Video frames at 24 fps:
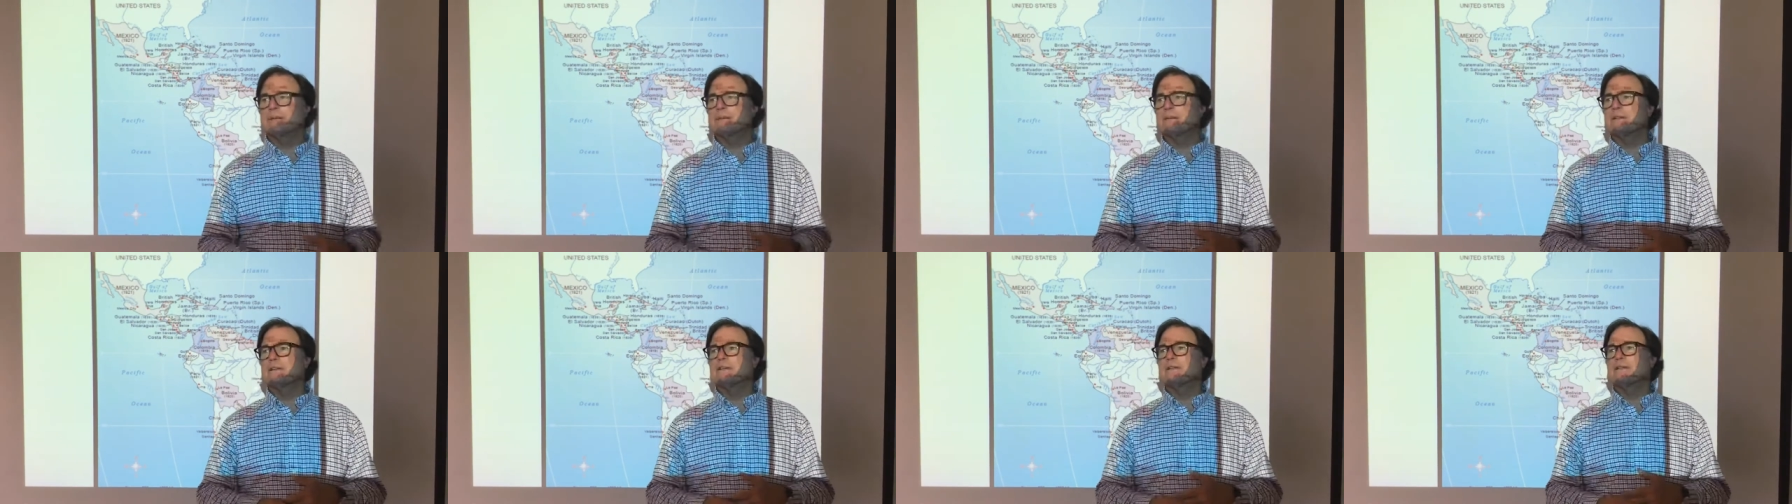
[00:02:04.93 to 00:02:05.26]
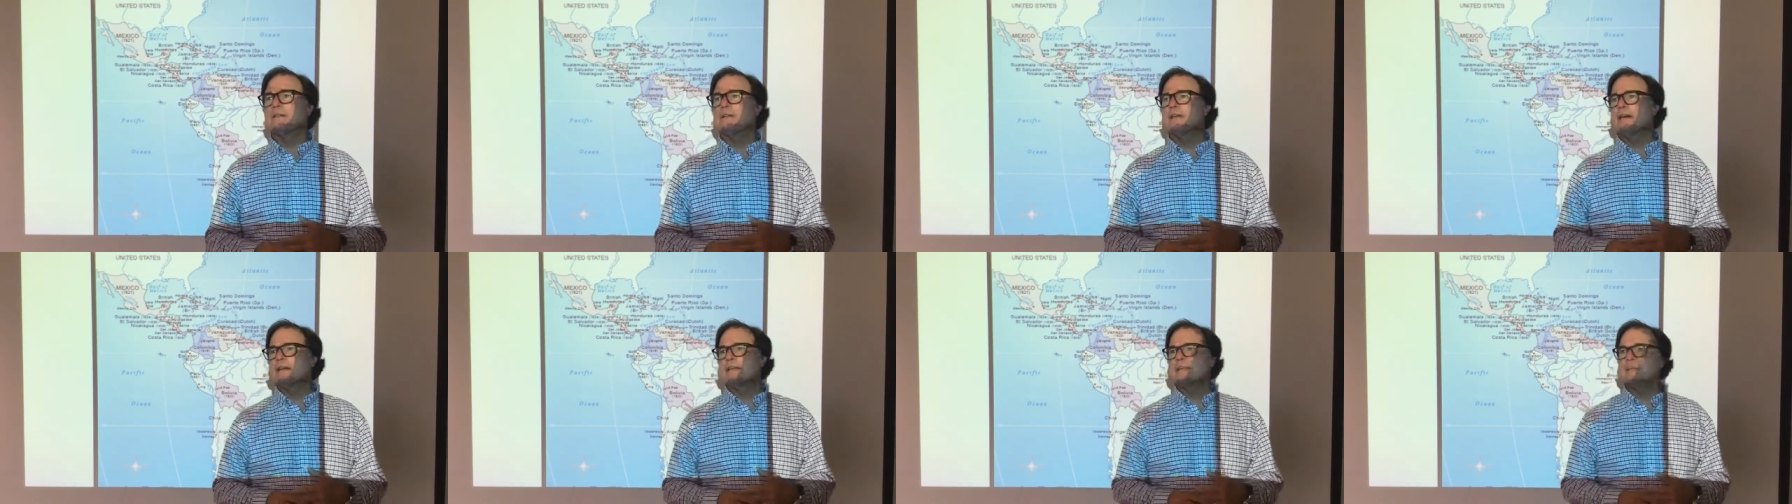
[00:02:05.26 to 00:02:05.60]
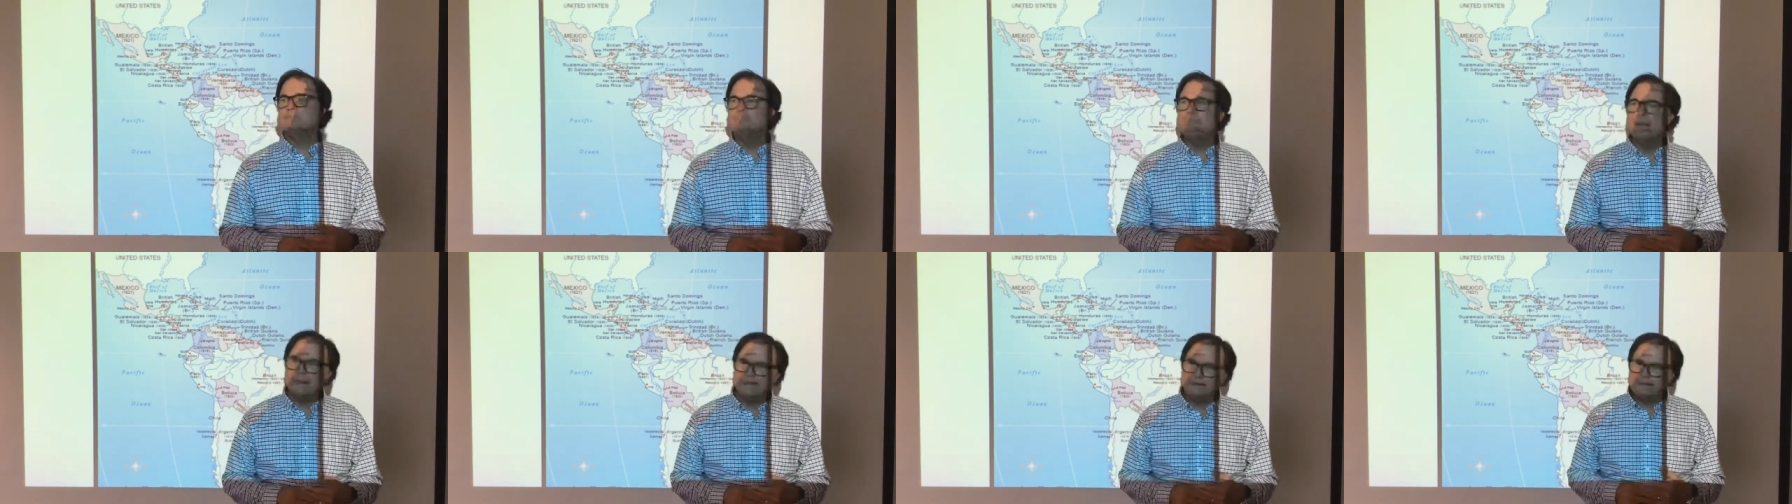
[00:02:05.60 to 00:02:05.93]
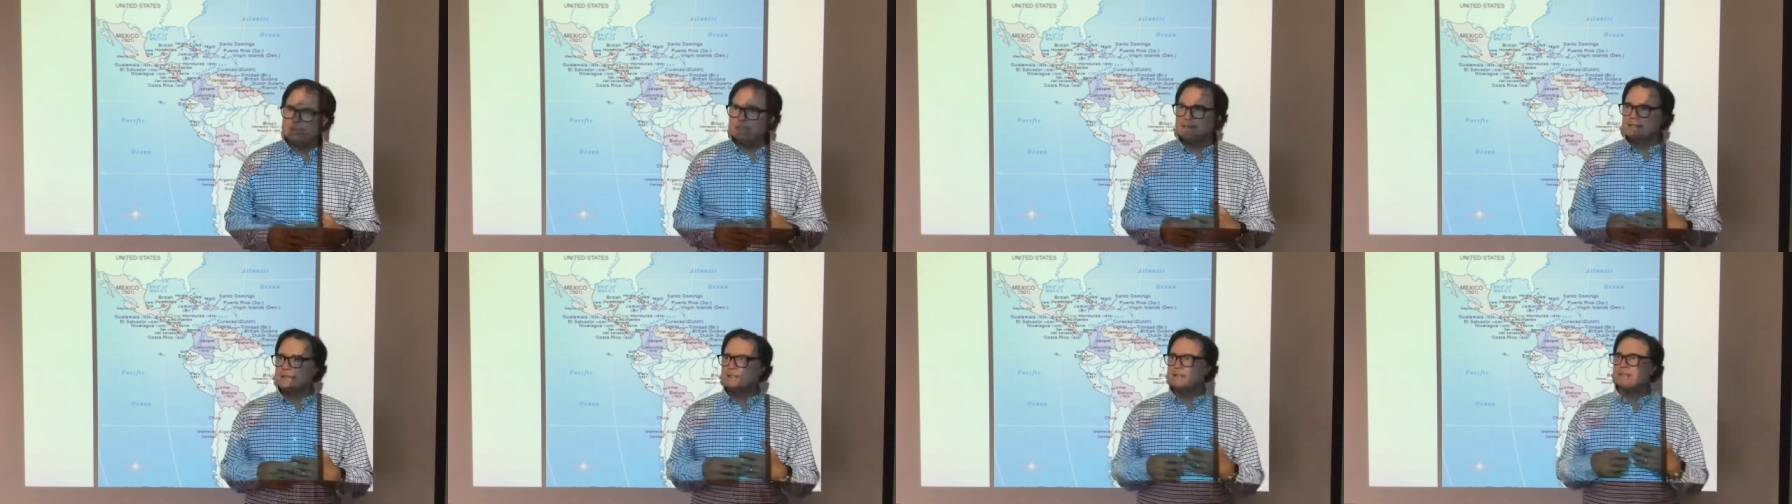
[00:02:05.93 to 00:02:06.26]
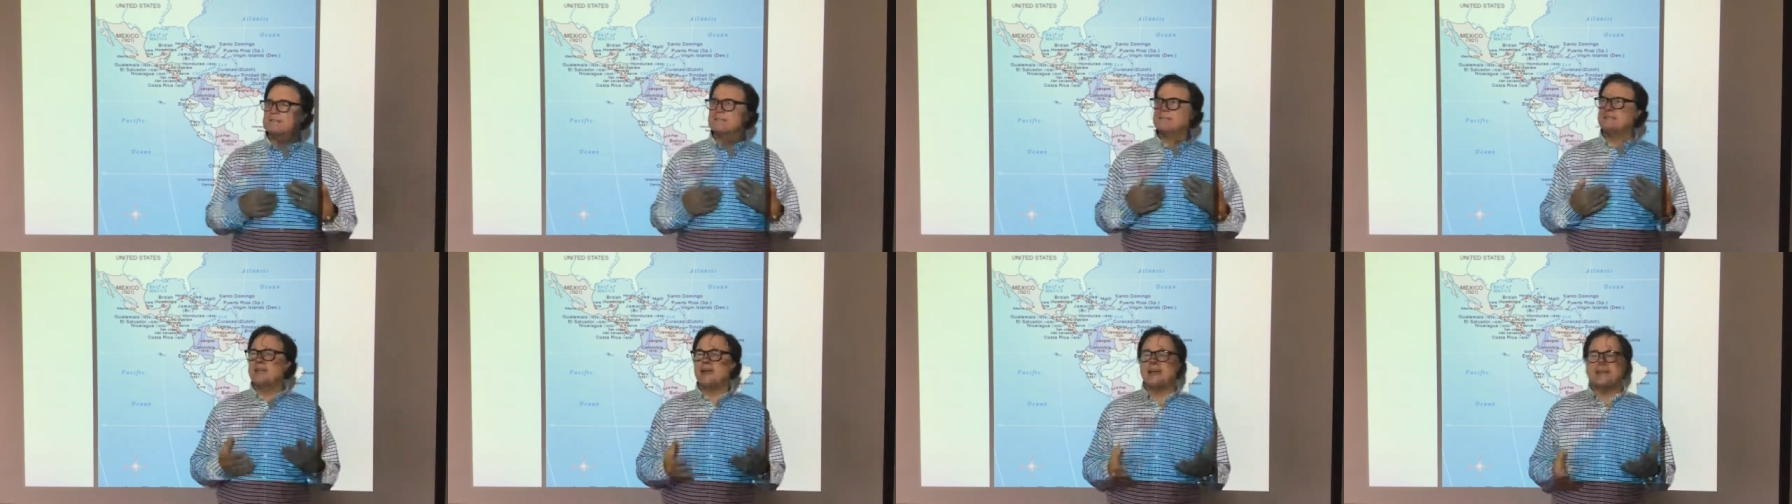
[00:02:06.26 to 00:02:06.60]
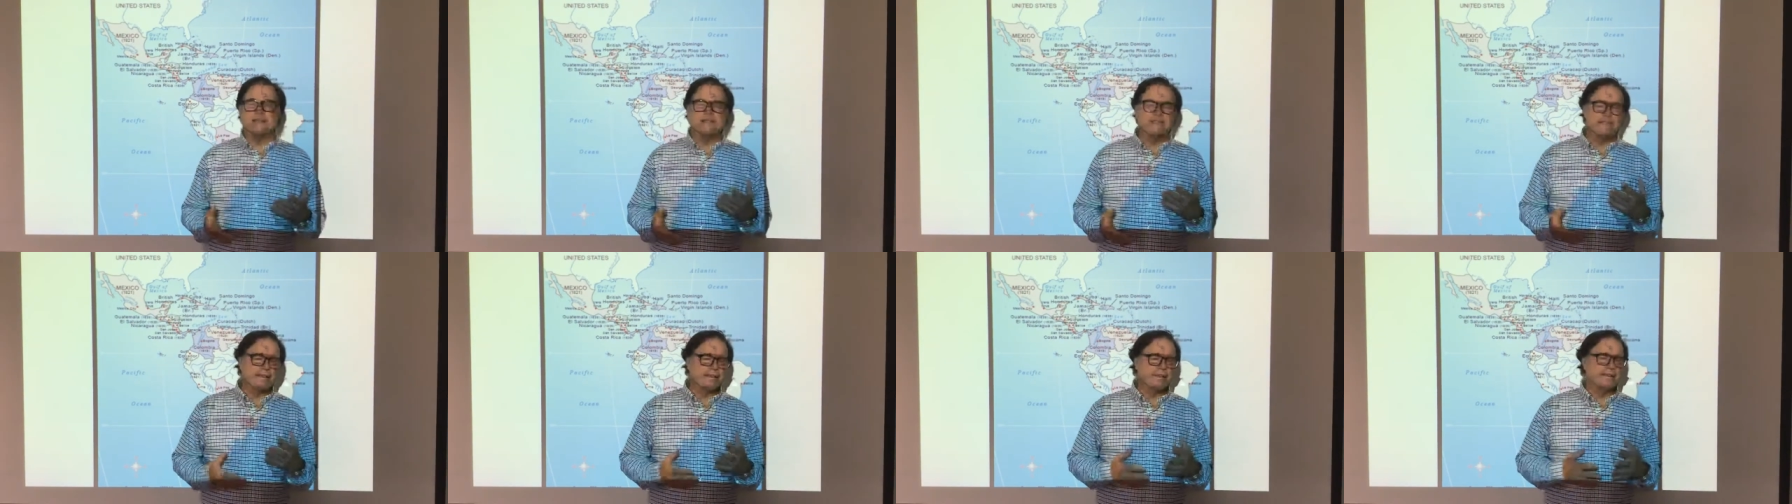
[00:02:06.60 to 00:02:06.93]
the United Mexican
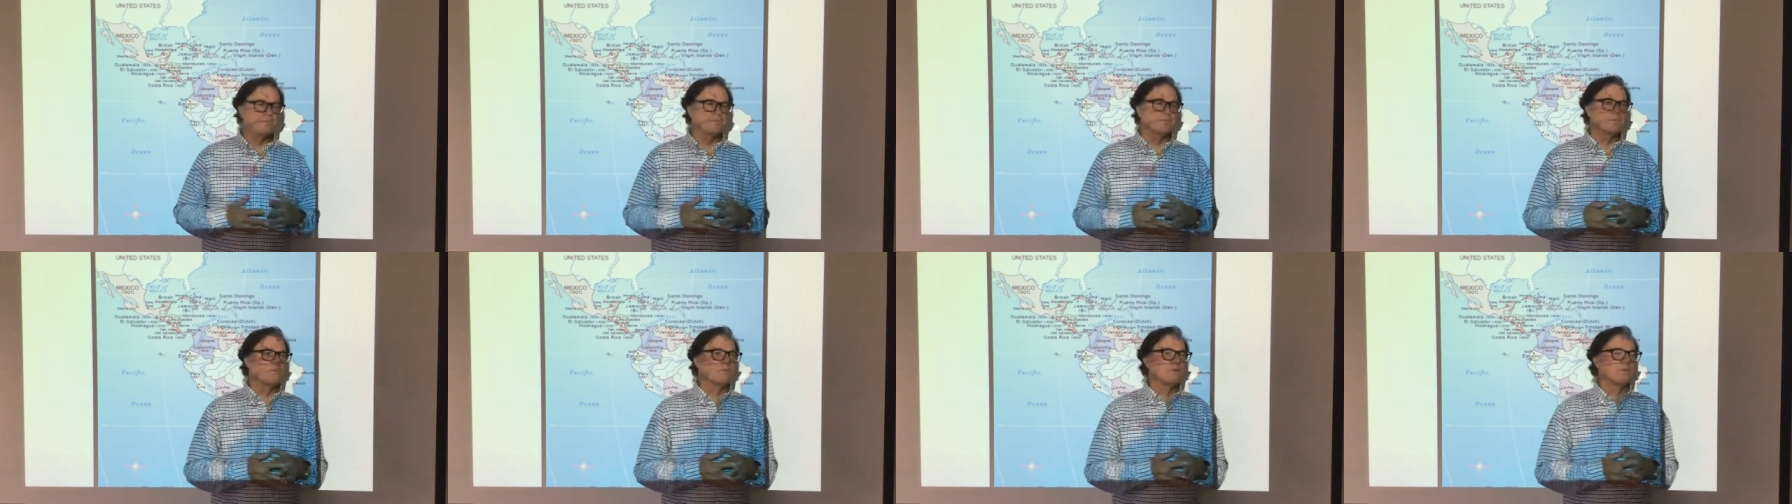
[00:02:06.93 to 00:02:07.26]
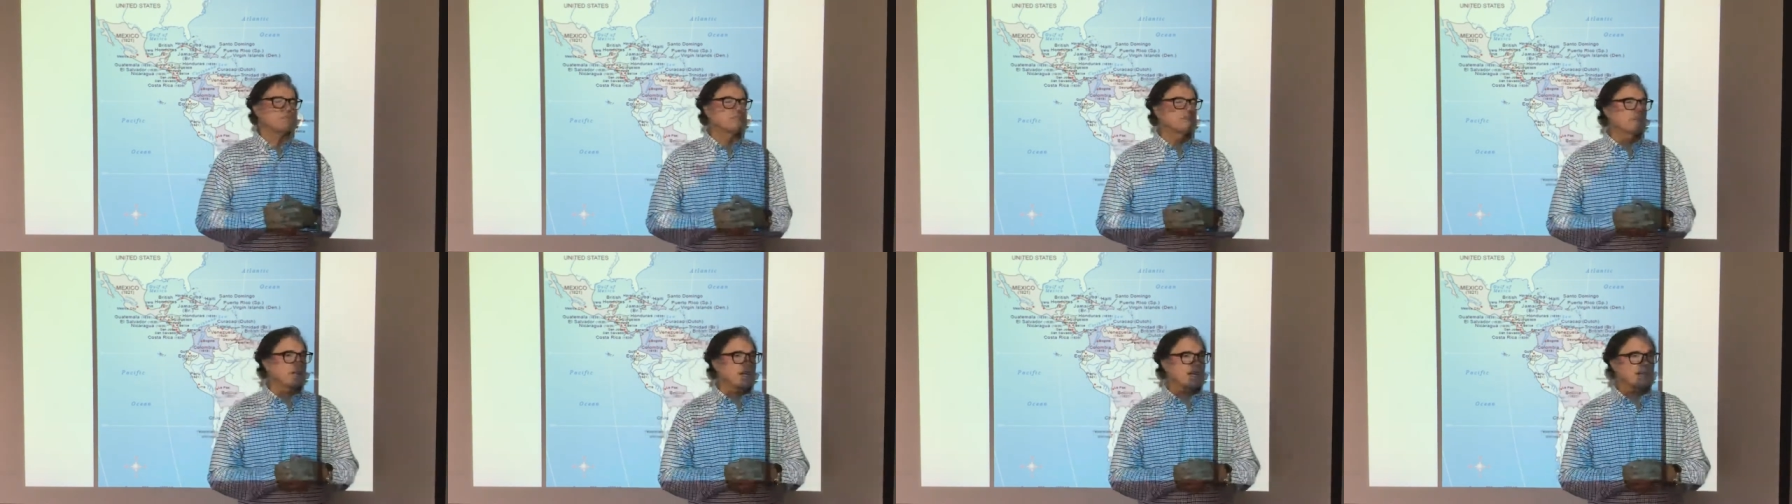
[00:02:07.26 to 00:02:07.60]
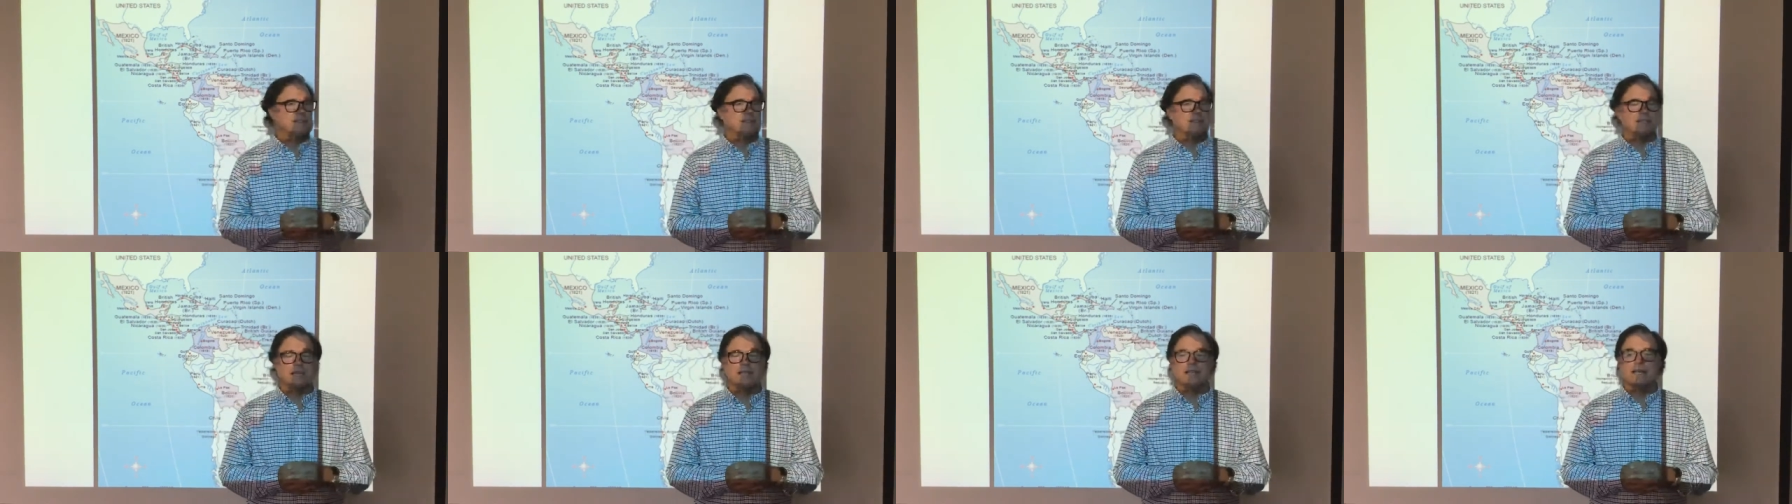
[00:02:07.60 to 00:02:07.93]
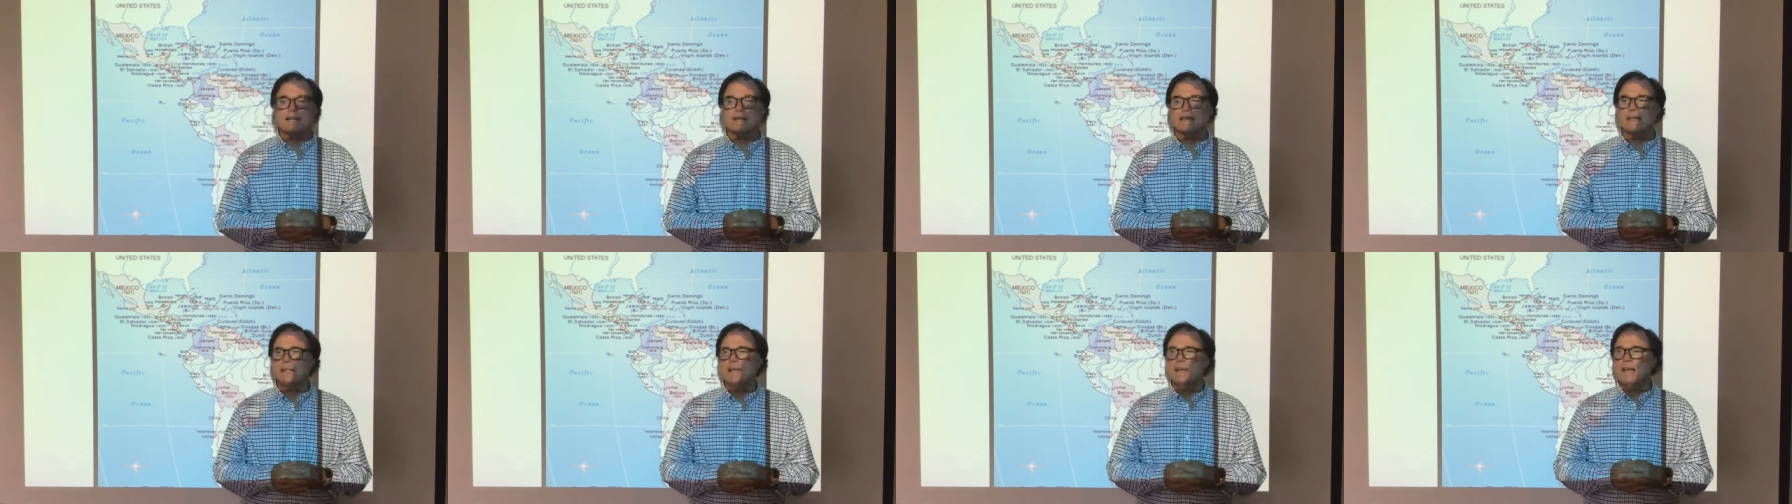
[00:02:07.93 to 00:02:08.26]
States, however you want to translate it,